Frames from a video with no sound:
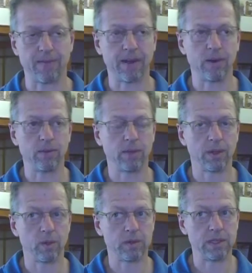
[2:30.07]
I don't
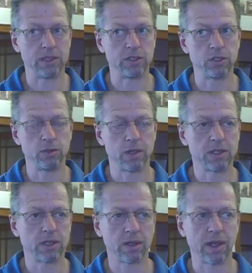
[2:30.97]
really need too
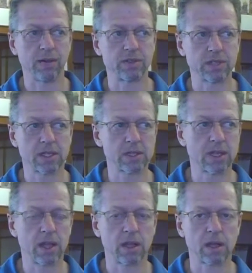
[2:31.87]
much. I only have
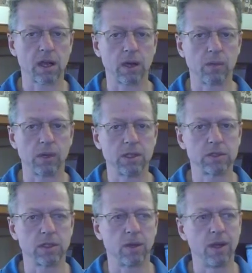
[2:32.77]
6-gallon carboys,
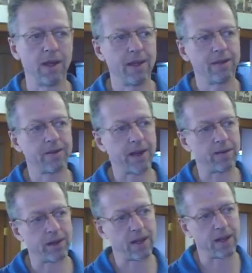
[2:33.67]
so
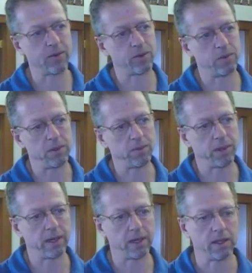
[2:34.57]
5.5 would be
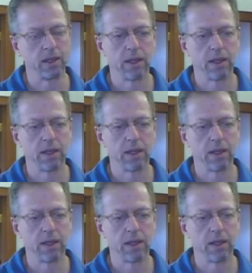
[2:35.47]
plenty,